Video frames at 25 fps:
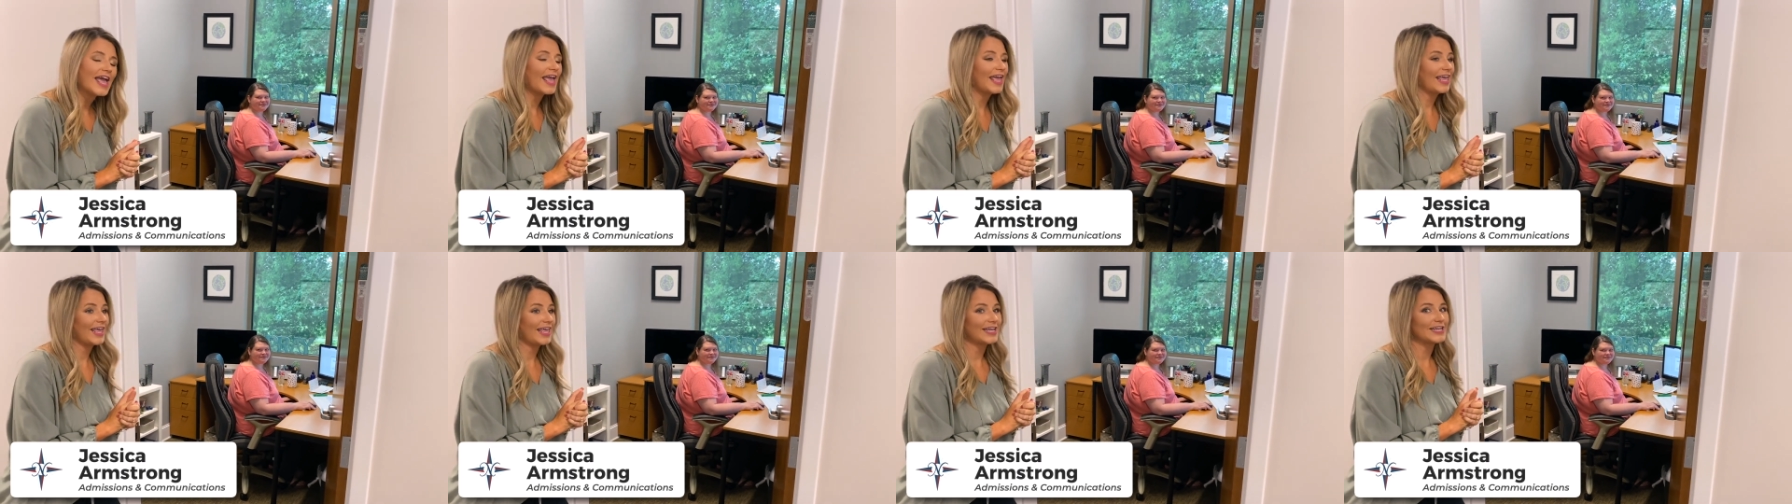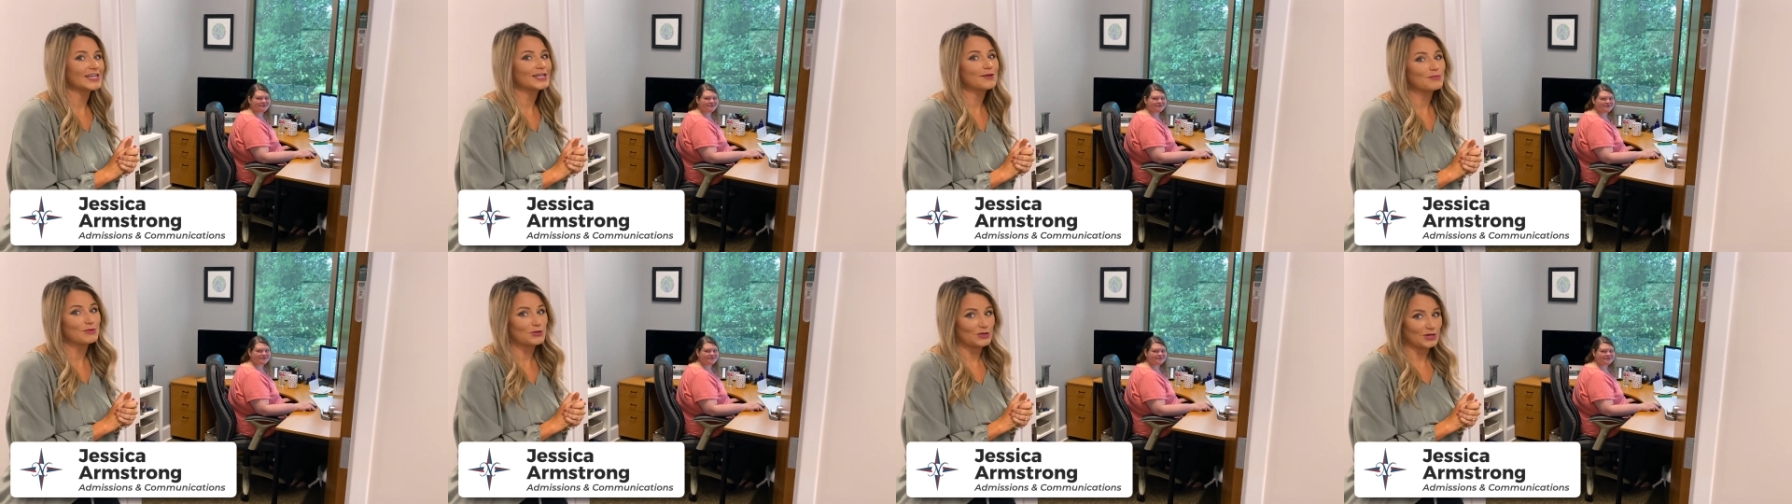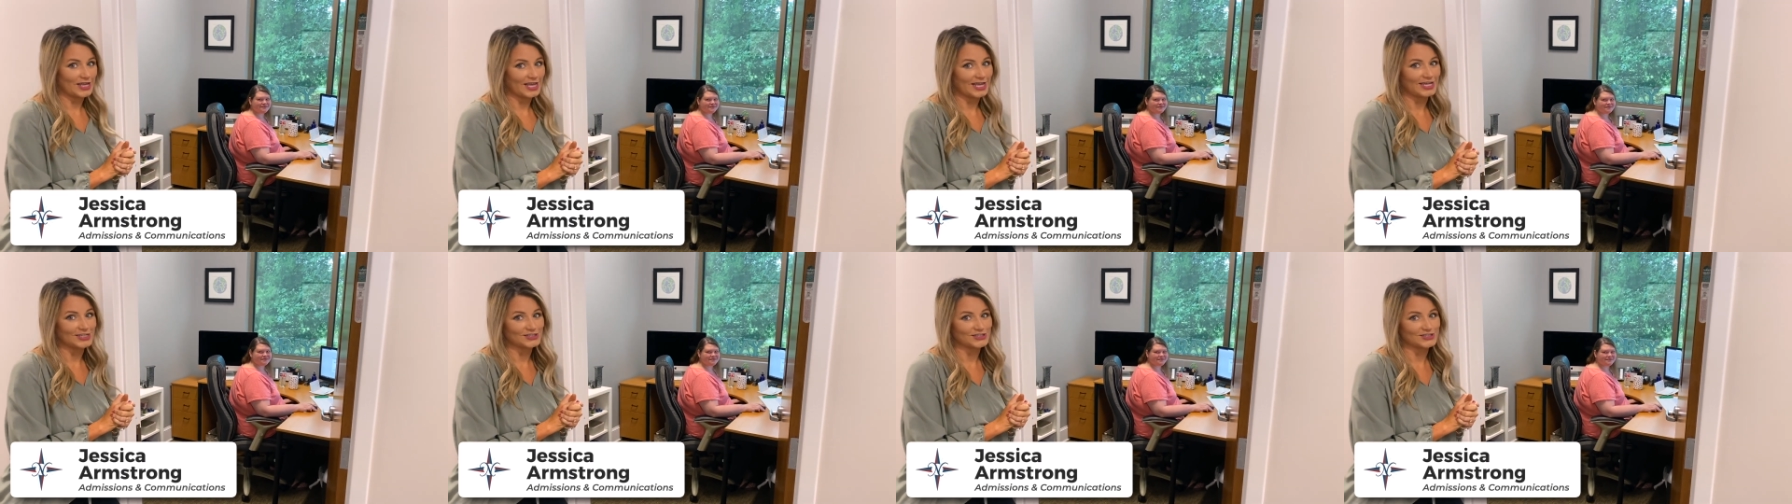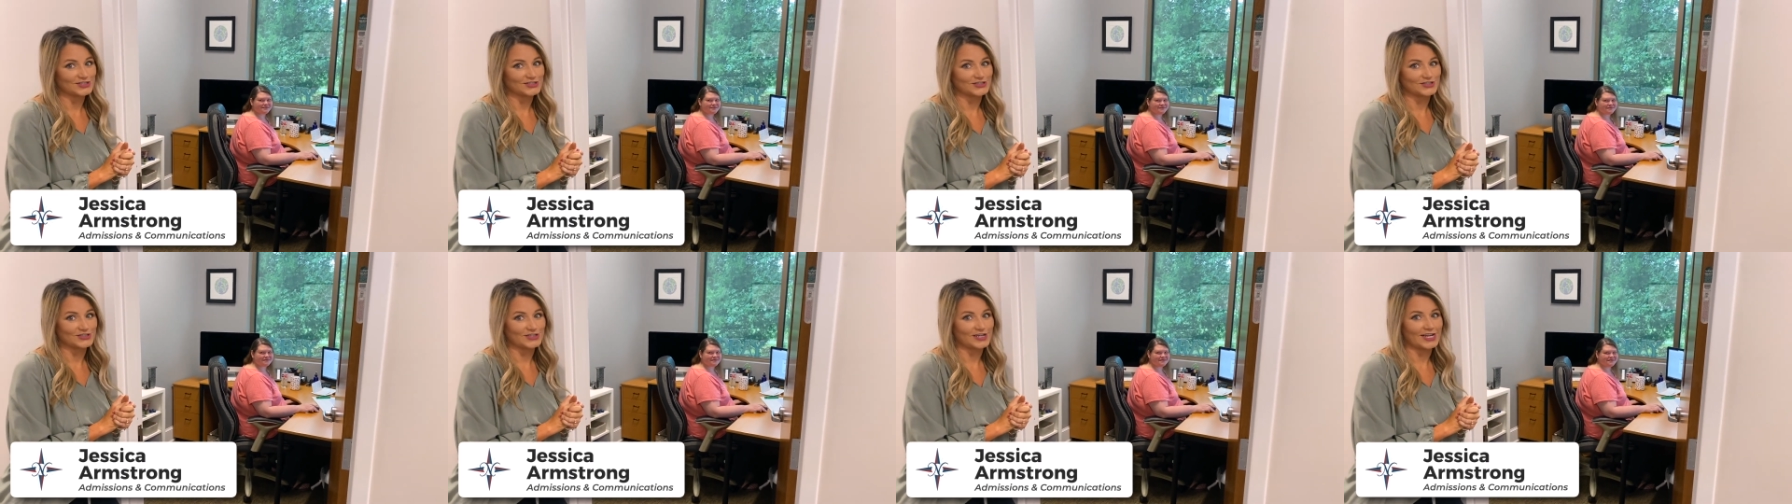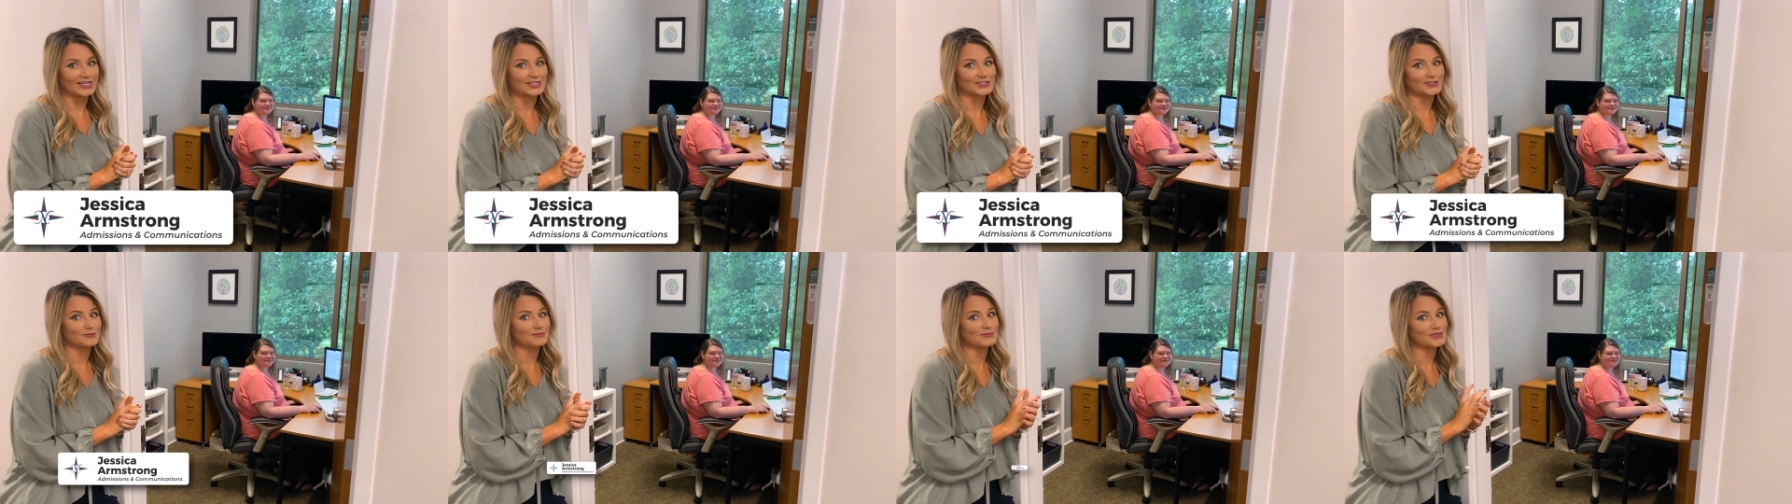and communications
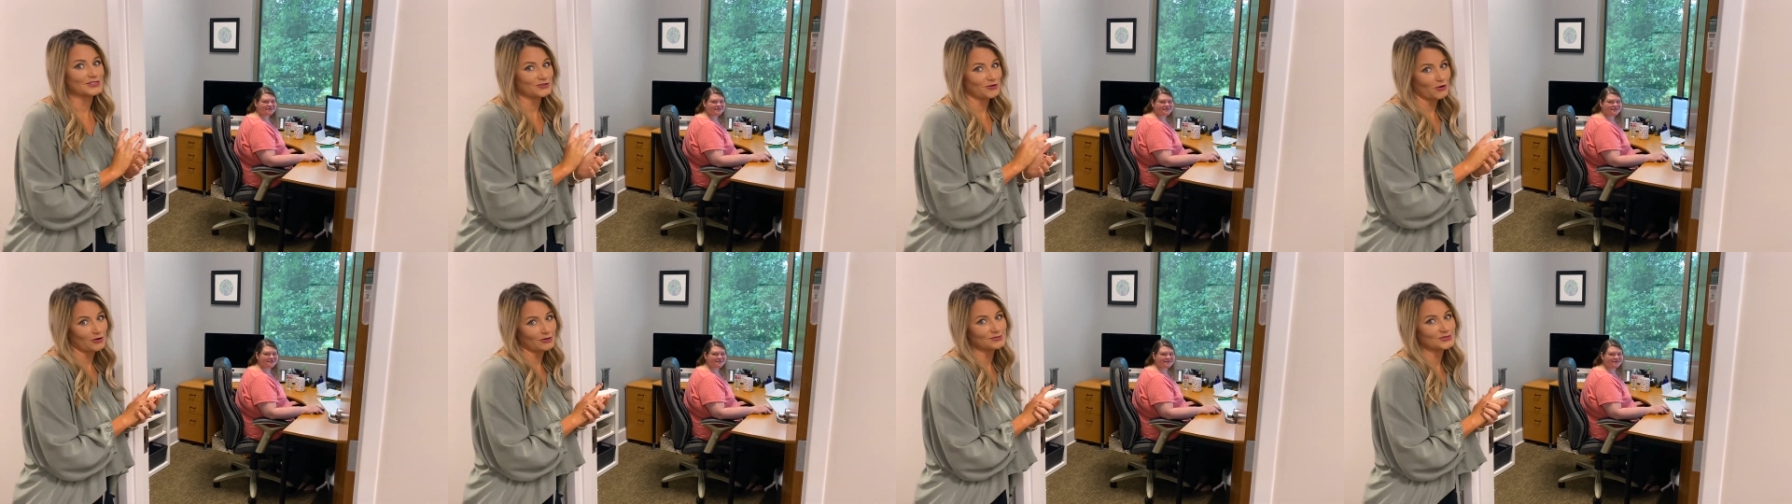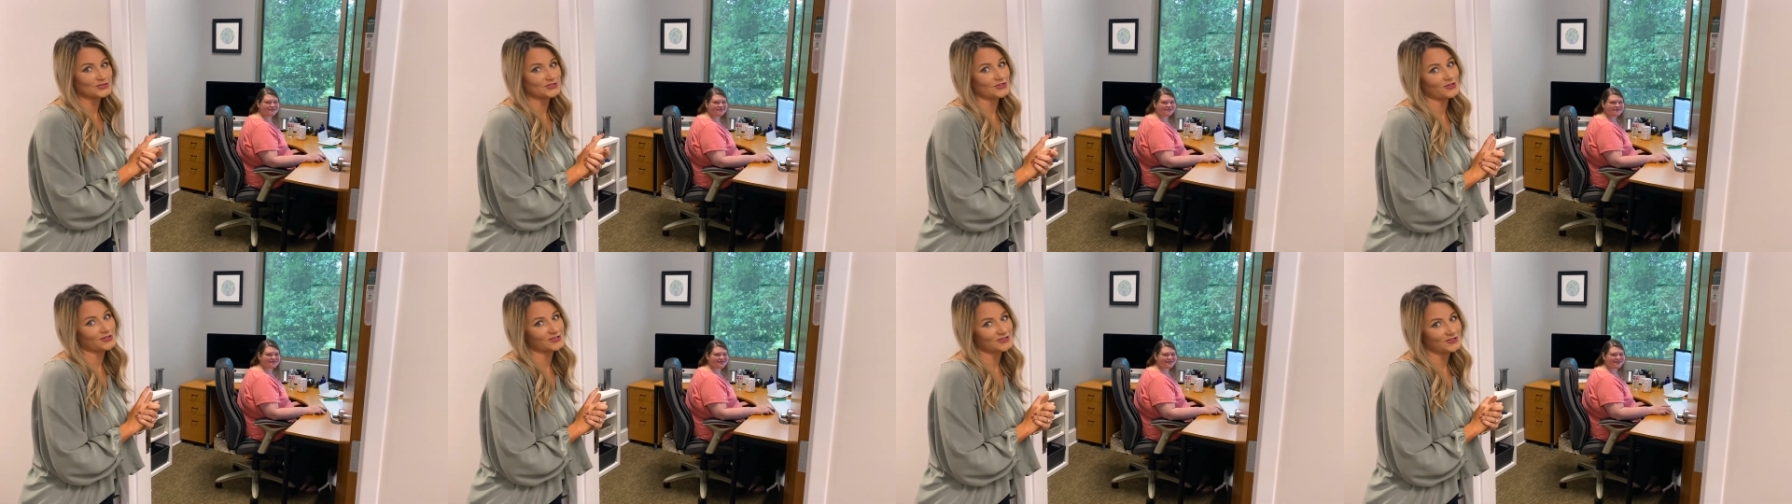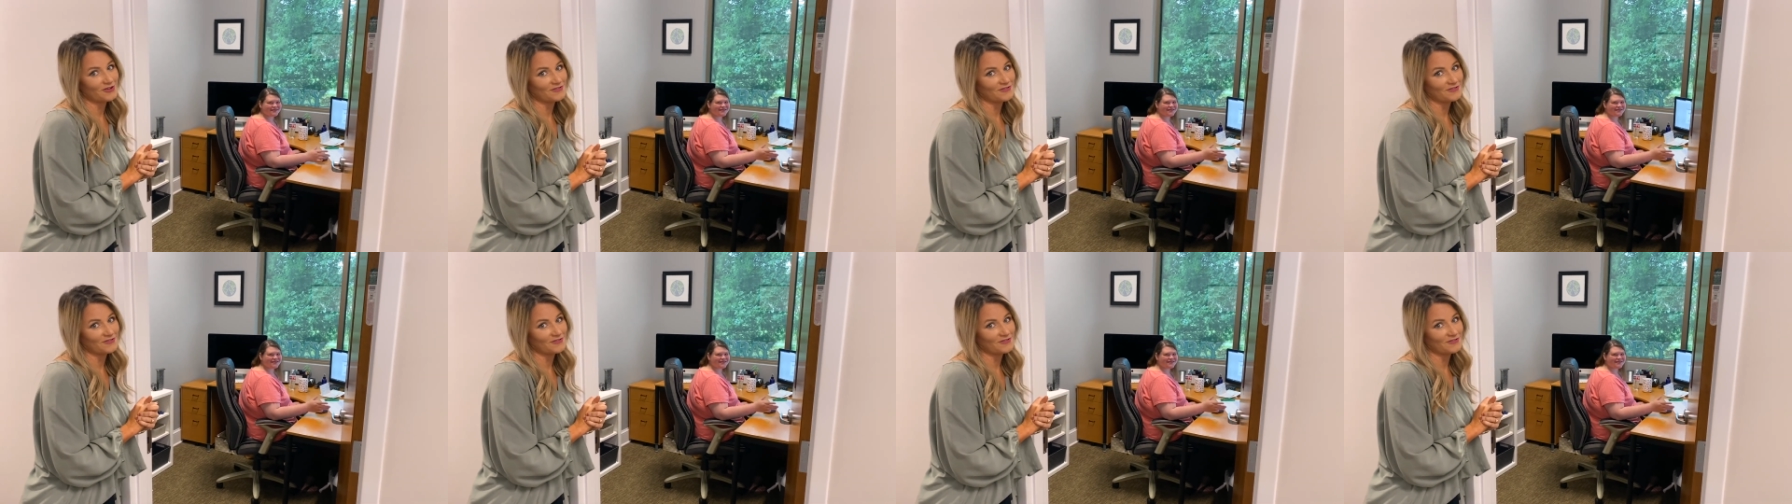director, Miss Armstrong's